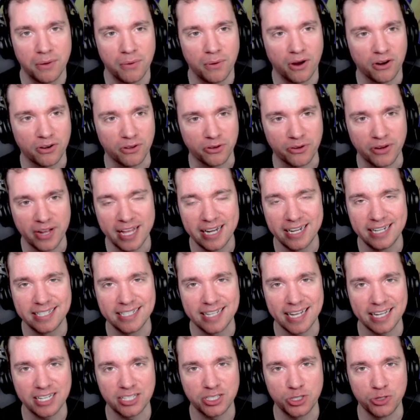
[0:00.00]
Are there any
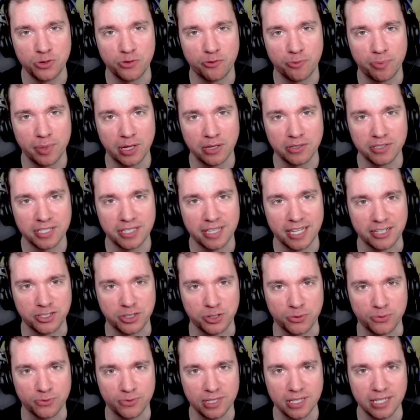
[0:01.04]
decks you've built that you're
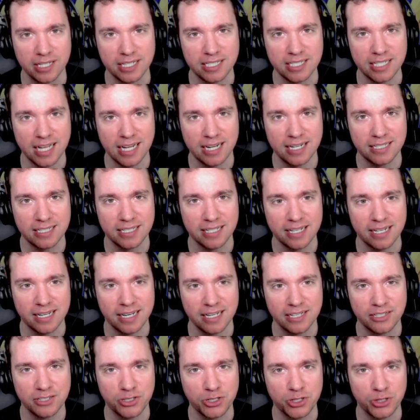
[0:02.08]
really excited to get
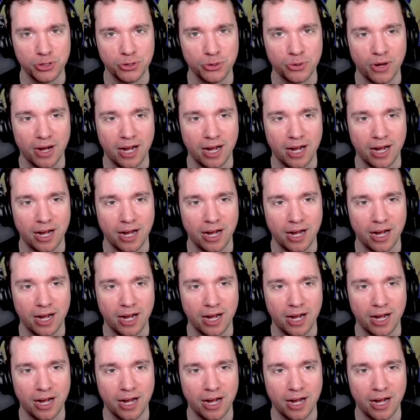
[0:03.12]
into?